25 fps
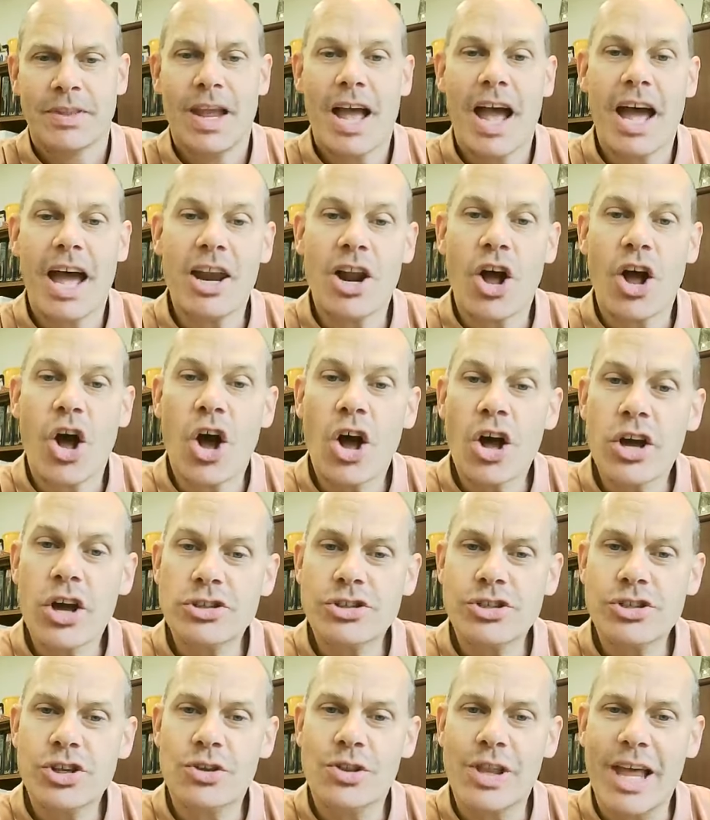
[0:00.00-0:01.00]
I'd
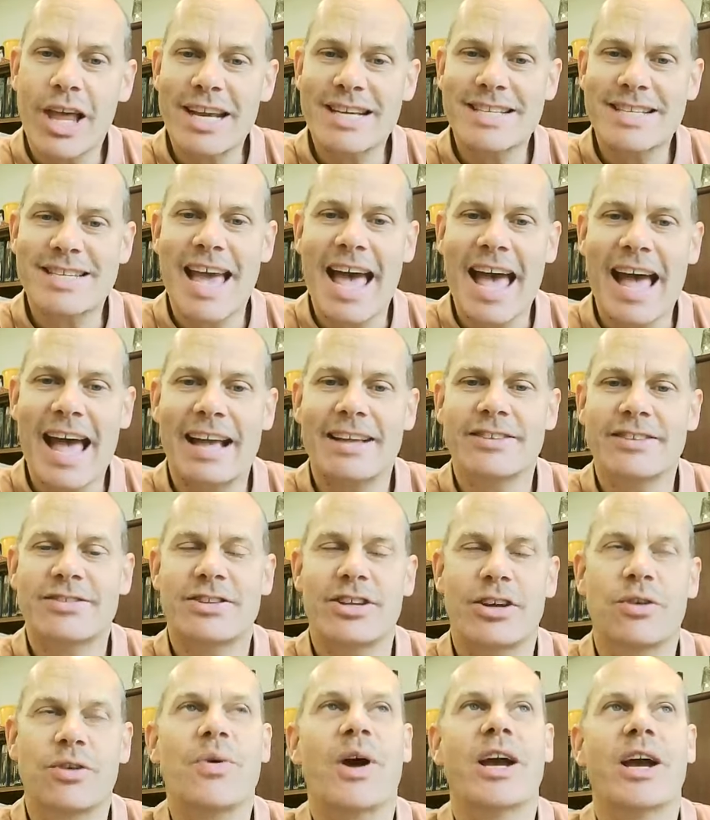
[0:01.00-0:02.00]
also like to ask
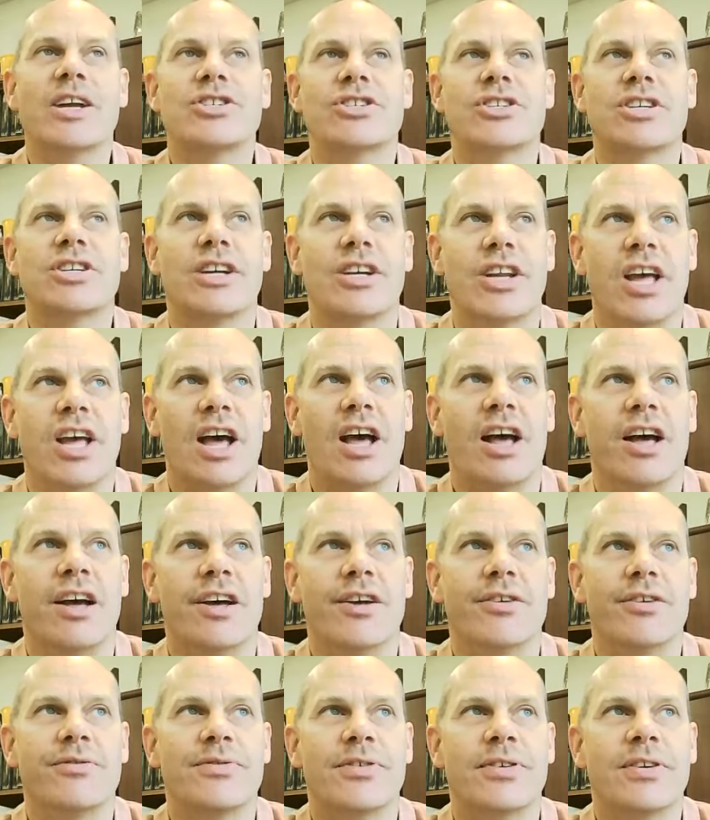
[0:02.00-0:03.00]
the question
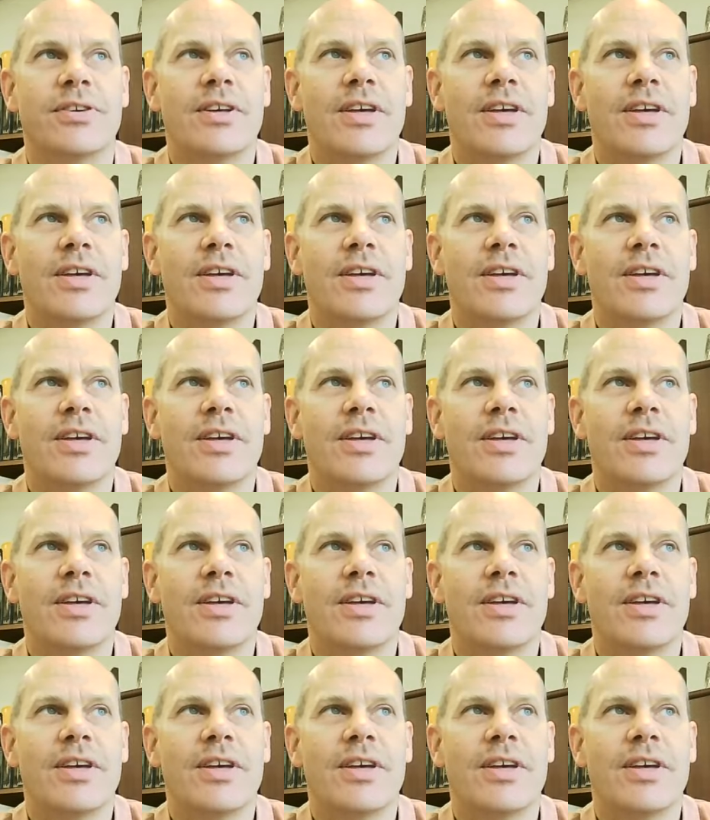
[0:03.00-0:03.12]
of,